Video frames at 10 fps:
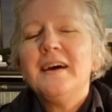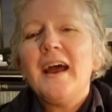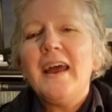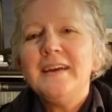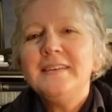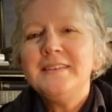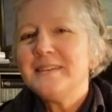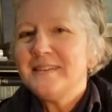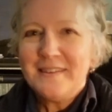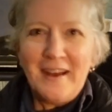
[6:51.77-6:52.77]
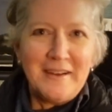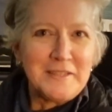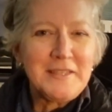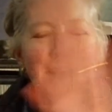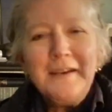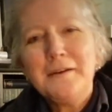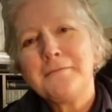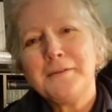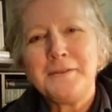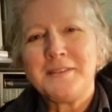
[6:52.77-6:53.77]
And I'll see you at
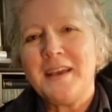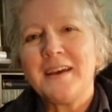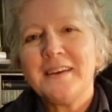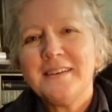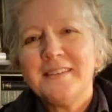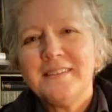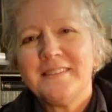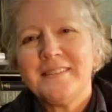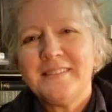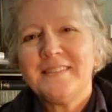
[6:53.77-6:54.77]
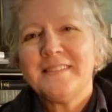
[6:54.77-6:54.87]
RootsTech.